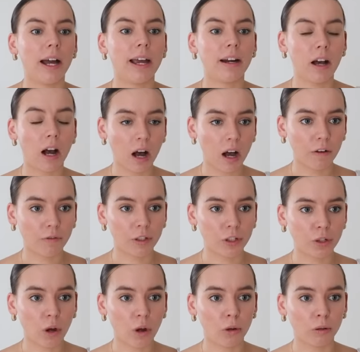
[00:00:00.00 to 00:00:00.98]
and Half a
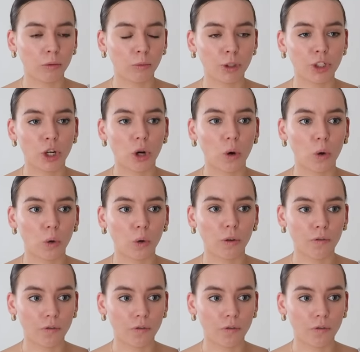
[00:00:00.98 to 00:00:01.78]
Soul, which are all